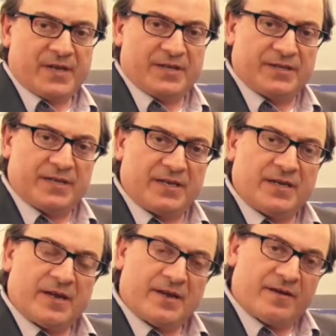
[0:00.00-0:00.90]
at
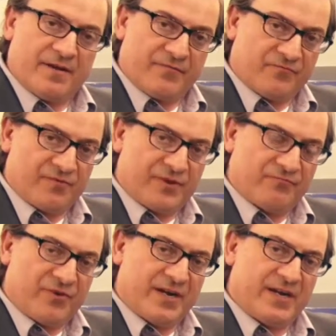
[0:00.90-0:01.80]
the
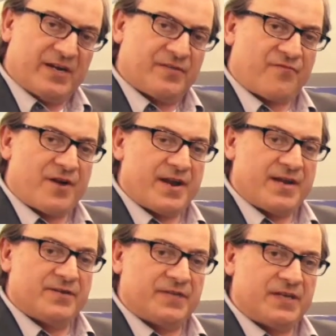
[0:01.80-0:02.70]
rear and the front
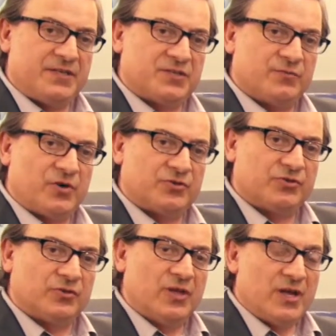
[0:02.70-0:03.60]
end of the heater
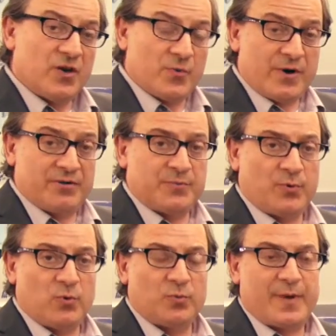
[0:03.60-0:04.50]
module where it's
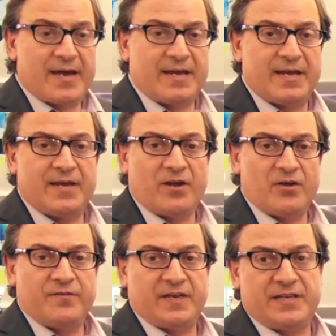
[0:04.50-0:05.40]
pulled back in
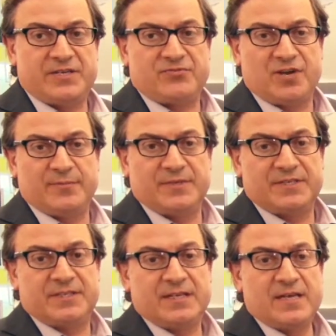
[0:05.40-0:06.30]
over the heater
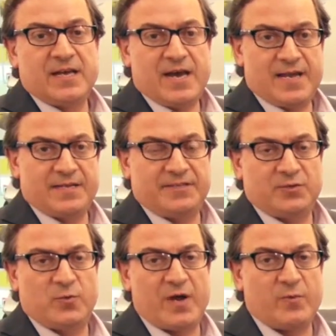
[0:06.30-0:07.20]
element and this
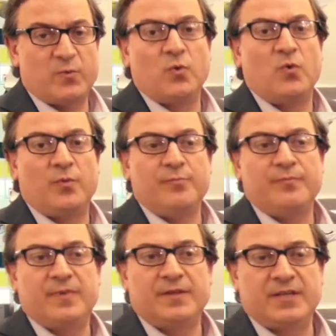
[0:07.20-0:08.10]
is where we warm
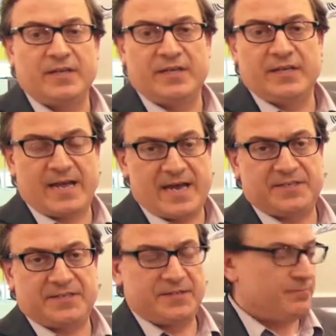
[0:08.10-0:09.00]
the
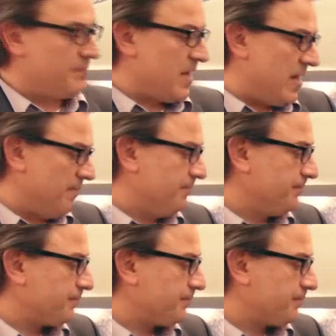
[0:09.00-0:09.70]
gas up.